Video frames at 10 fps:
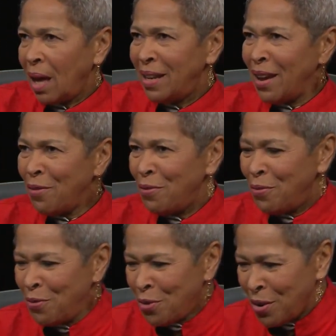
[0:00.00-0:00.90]
Now,
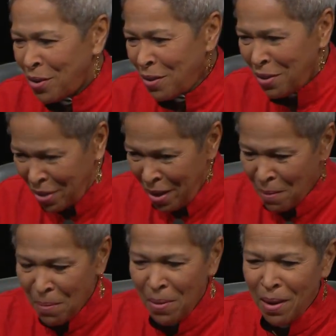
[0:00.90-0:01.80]
for
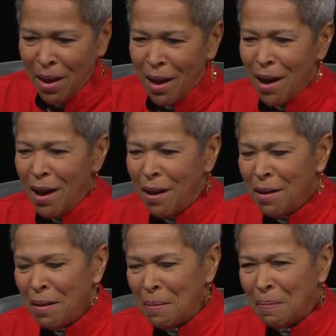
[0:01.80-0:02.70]
them,
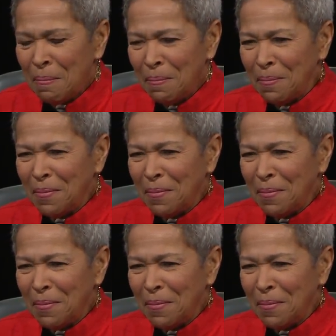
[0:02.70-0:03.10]
um,